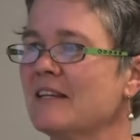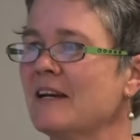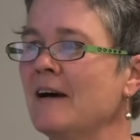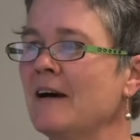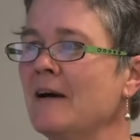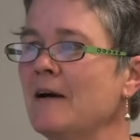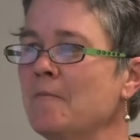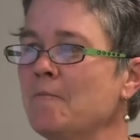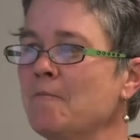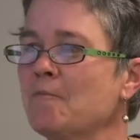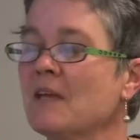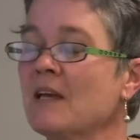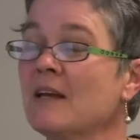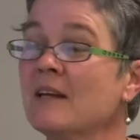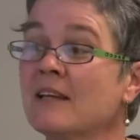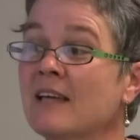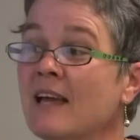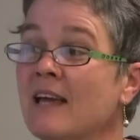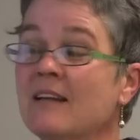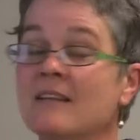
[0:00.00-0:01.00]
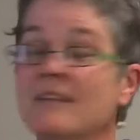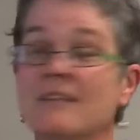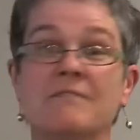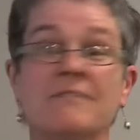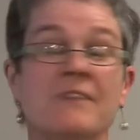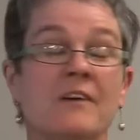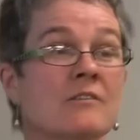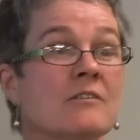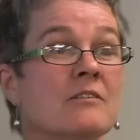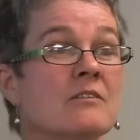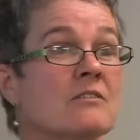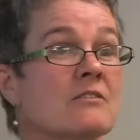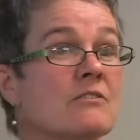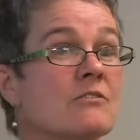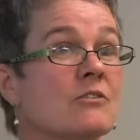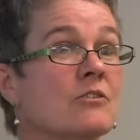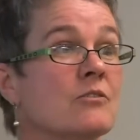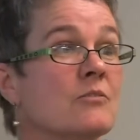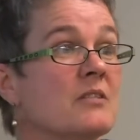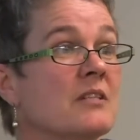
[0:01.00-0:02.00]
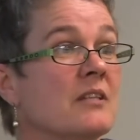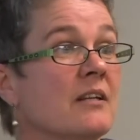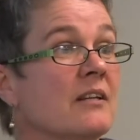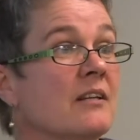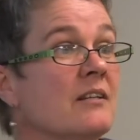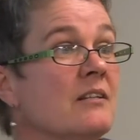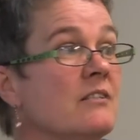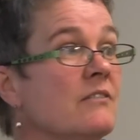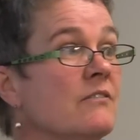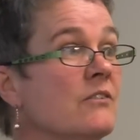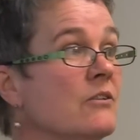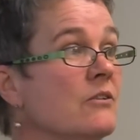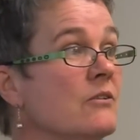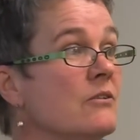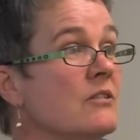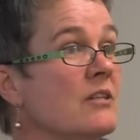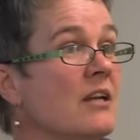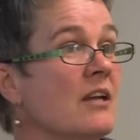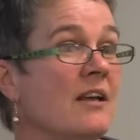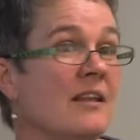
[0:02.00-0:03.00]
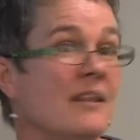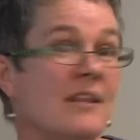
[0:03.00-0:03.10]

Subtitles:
And again, in the focus groups and the interviews,